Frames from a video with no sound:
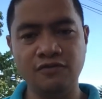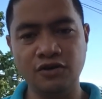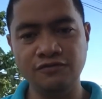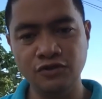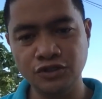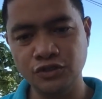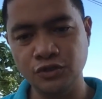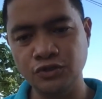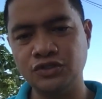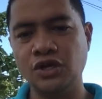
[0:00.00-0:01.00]

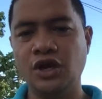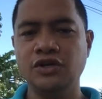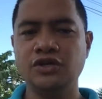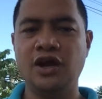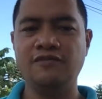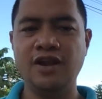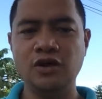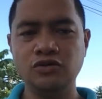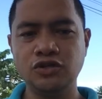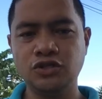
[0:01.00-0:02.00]
Confucius, you have
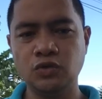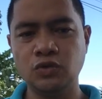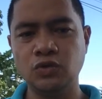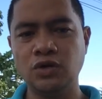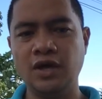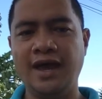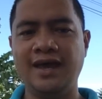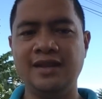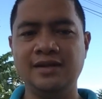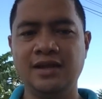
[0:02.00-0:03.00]
Lao Tzu,
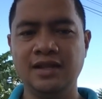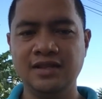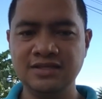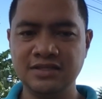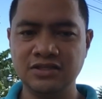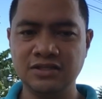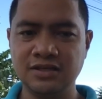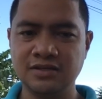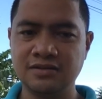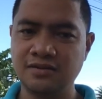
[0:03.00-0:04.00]
and this
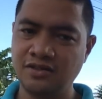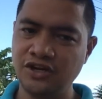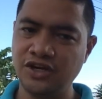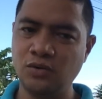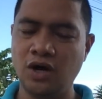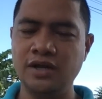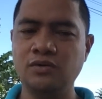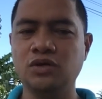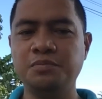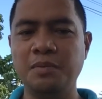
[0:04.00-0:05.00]
third one
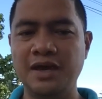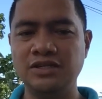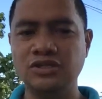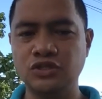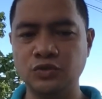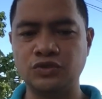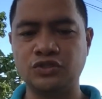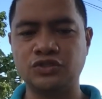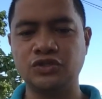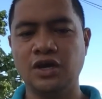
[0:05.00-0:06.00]
would be
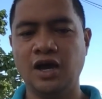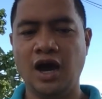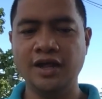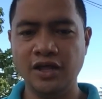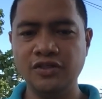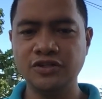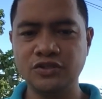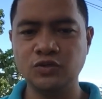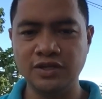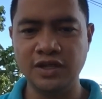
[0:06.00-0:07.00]
Mencius, another
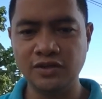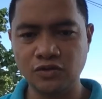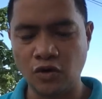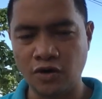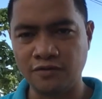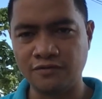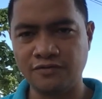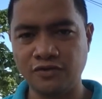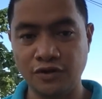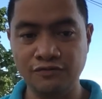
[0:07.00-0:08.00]
student of
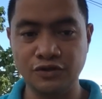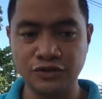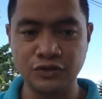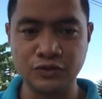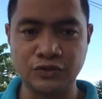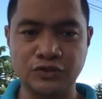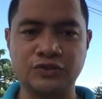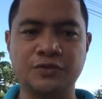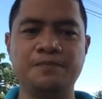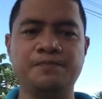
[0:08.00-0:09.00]
Confucius.
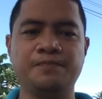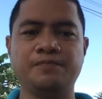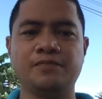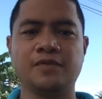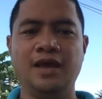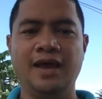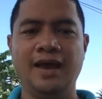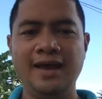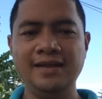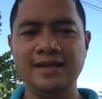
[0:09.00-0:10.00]

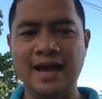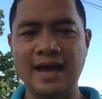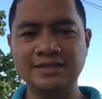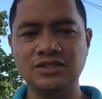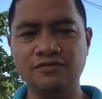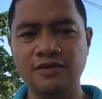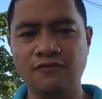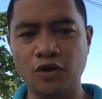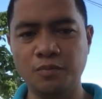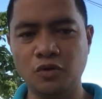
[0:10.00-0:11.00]
And the last of the
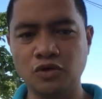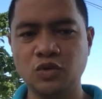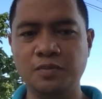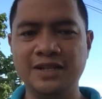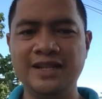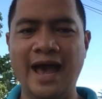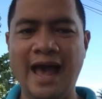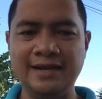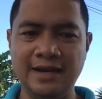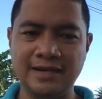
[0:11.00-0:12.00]
four books would be the
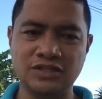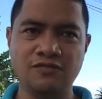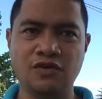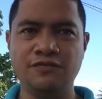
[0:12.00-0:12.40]
Analects of